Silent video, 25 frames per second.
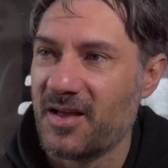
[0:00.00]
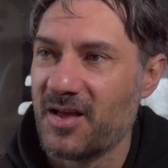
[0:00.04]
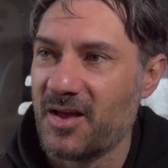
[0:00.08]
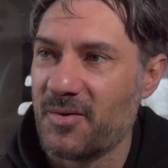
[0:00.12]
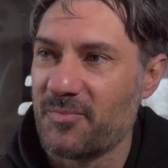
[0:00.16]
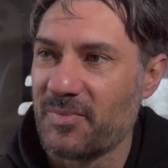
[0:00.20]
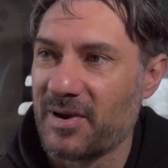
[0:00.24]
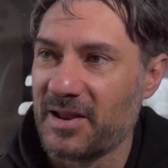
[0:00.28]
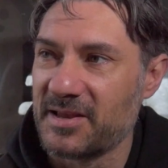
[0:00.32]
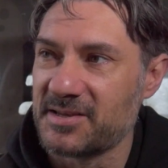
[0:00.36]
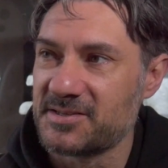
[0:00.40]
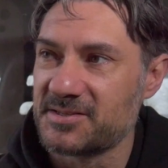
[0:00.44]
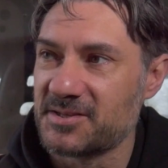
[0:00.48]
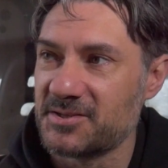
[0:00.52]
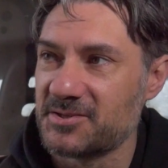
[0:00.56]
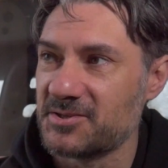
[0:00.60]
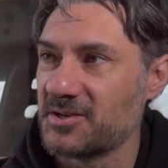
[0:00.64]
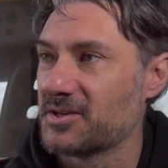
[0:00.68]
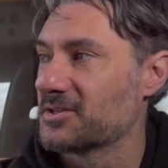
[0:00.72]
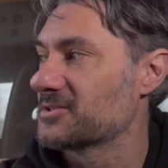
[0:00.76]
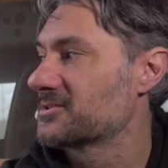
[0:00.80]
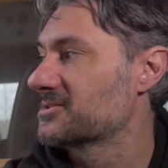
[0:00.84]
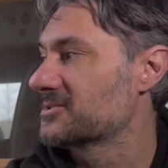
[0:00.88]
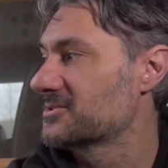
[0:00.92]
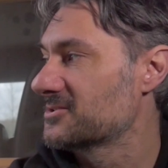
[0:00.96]
a place to
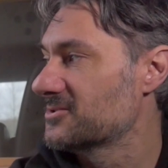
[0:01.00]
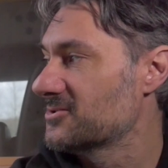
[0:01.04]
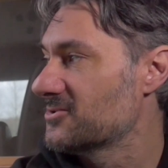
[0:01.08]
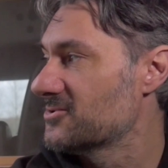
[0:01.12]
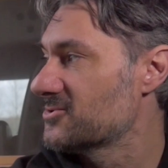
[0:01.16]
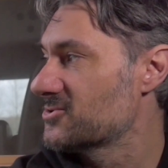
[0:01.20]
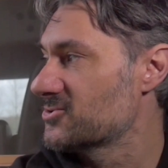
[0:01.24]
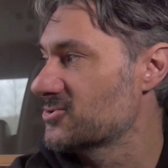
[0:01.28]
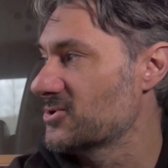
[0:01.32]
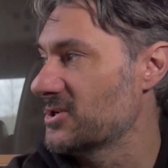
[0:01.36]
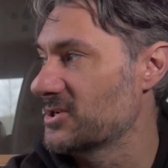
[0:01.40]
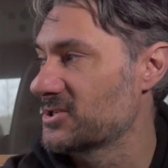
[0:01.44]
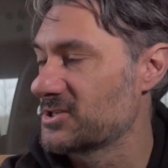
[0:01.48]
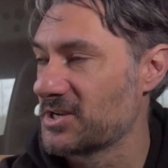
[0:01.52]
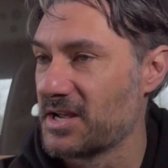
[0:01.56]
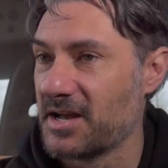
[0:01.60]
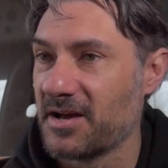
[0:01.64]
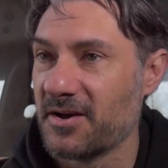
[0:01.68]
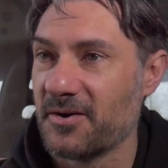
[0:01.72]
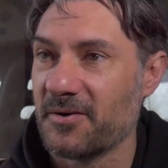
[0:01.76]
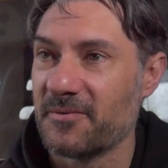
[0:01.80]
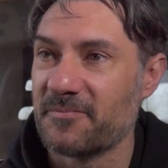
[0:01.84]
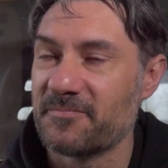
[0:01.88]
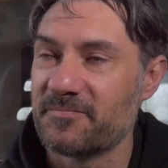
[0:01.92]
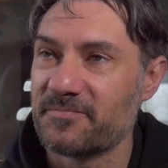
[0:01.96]
just stretch
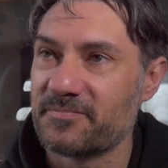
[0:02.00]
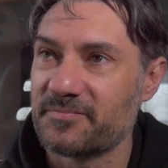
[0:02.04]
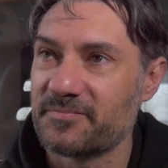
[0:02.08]
out,